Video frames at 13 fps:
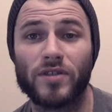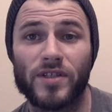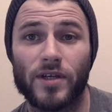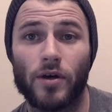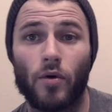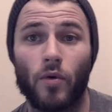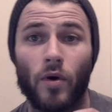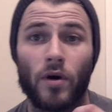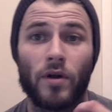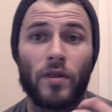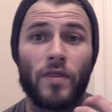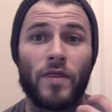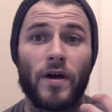Also,
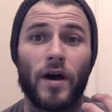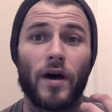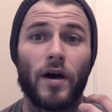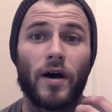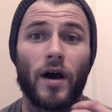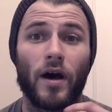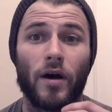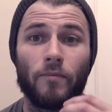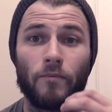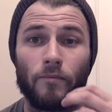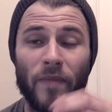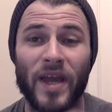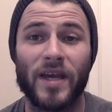the
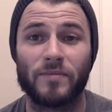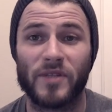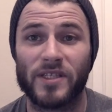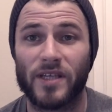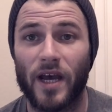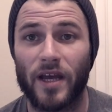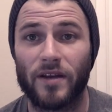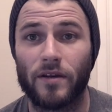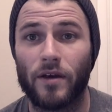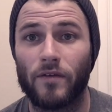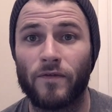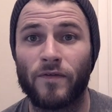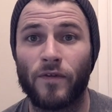makeup design
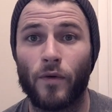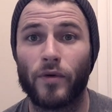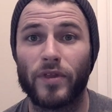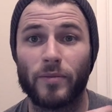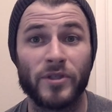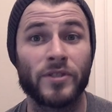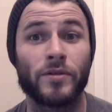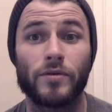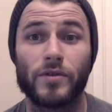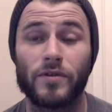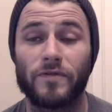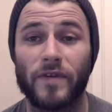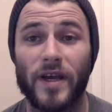for the
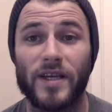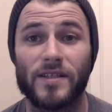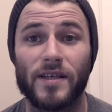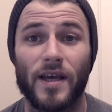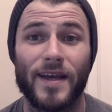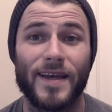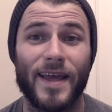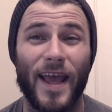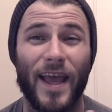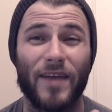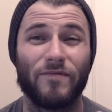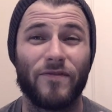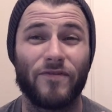Pazuzu face
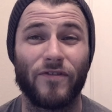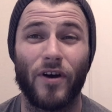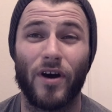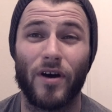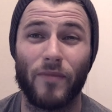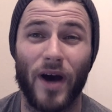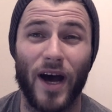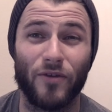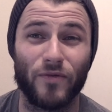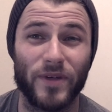came from a